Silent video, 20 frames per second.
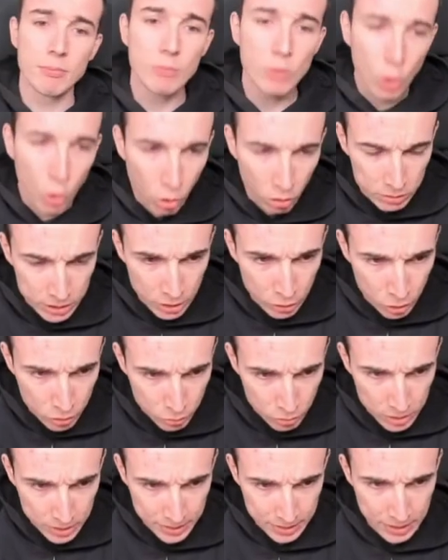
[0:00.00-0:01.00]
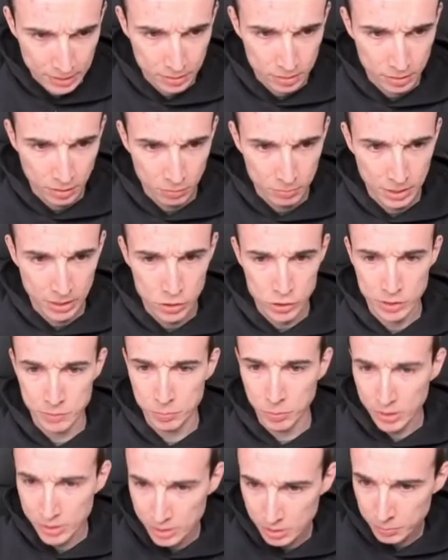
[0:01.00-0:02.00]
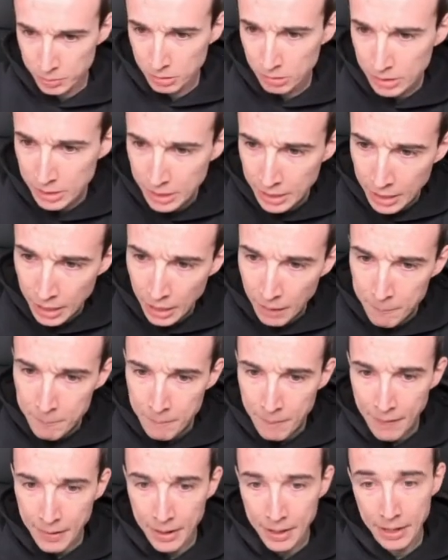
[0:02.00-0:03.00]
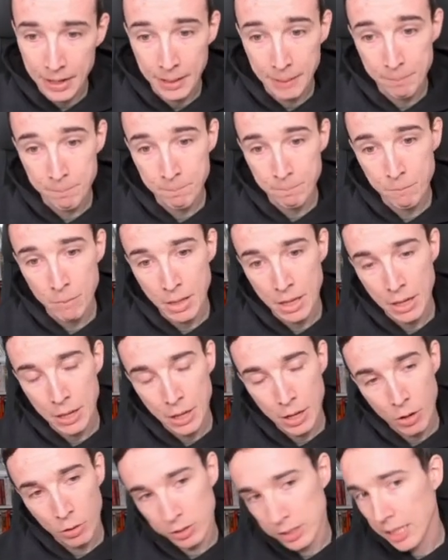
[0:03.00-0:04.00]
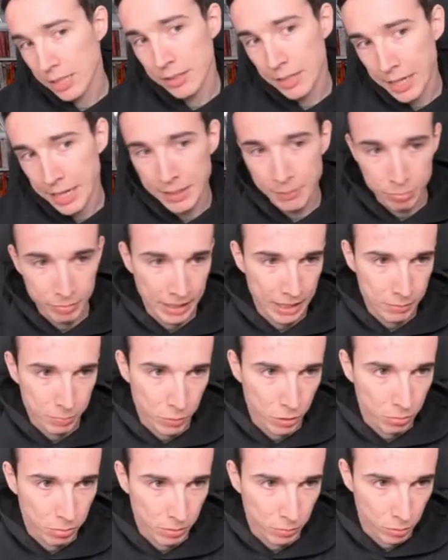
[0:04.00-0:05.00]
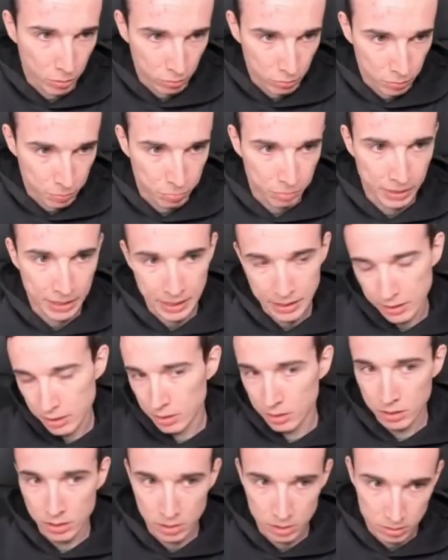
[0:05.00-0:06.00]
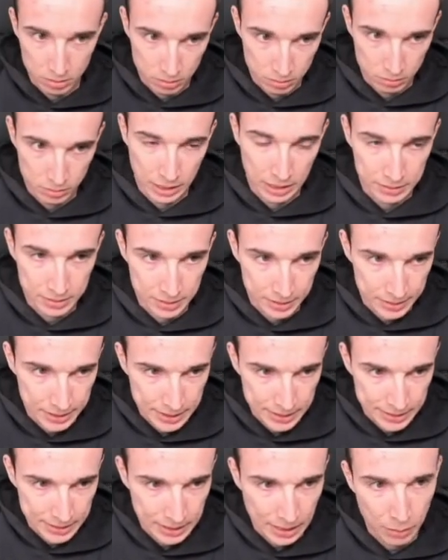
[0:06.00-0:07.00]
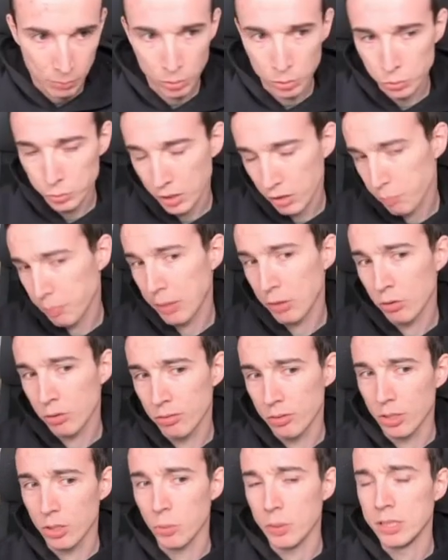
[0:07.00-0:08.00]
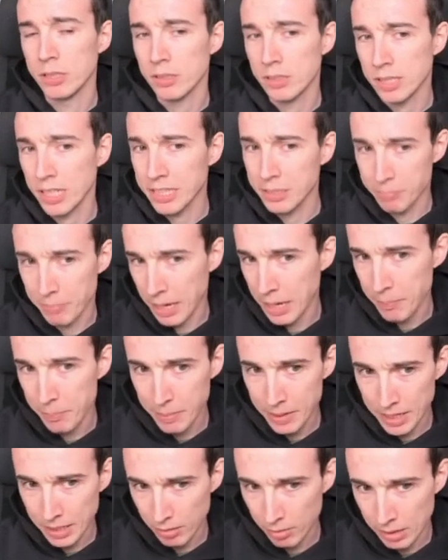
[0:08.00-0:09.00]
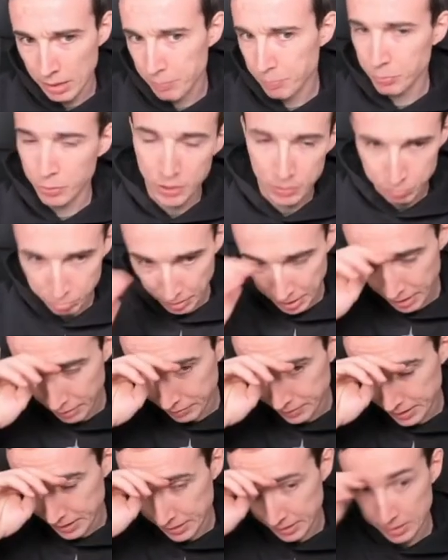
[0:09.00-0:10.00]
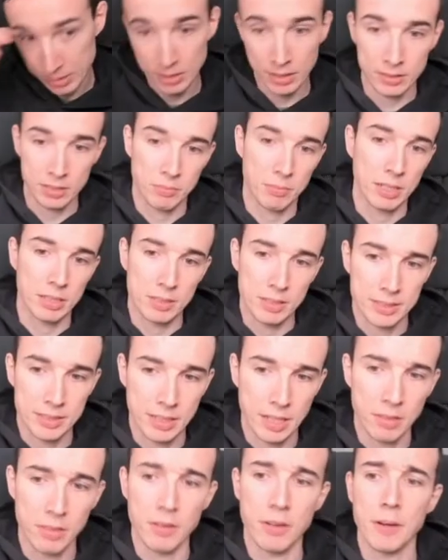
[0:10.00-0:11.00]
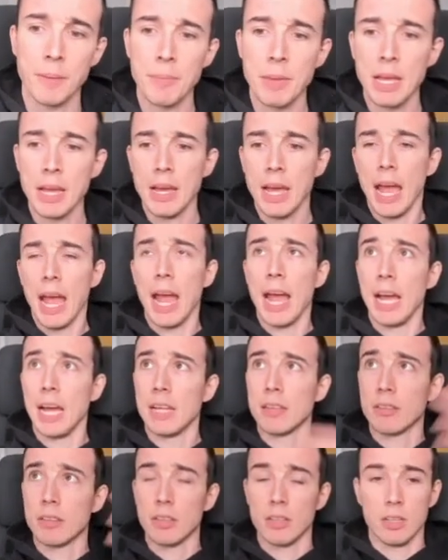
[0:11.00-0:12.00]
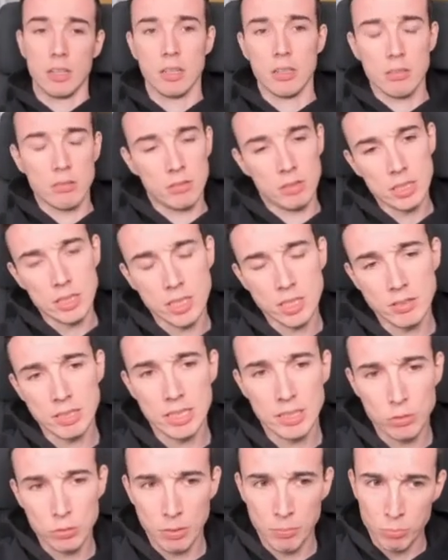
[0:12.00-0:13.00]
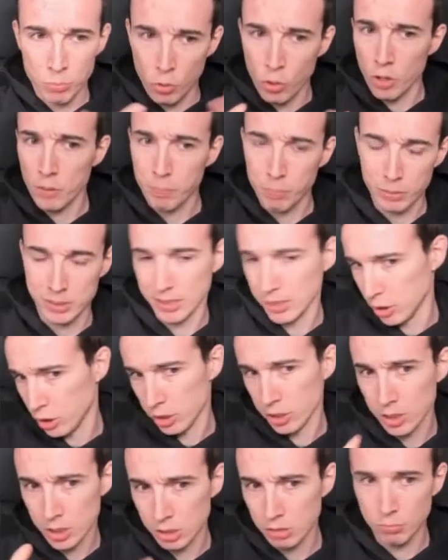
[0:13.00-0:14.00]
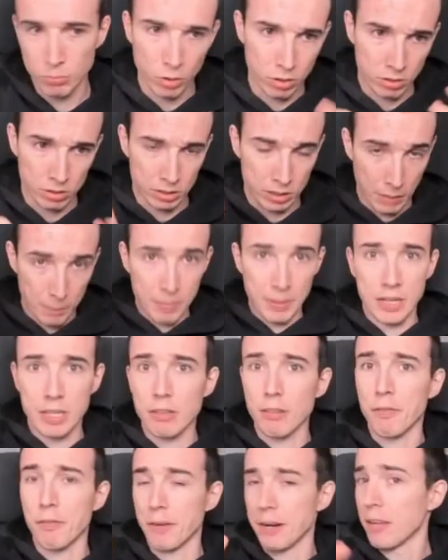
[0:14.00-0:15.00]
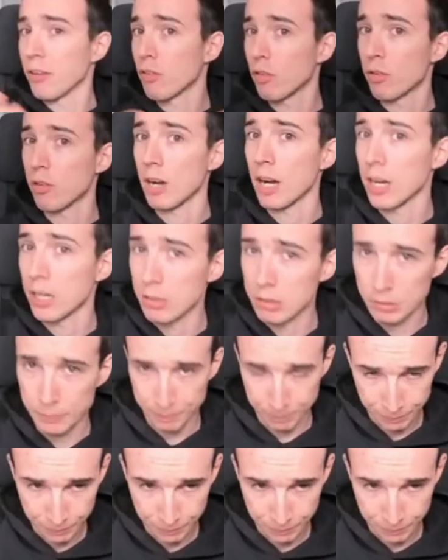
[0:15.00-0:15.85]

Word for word: holding on to the center as much as possible. Um, on the other hand, black probably wants to play uh, uh knight c6. They want to expand on the queen side, maybe at some point play f6 and undermine the center. And uh, this leads to a more positional, more typical French struggle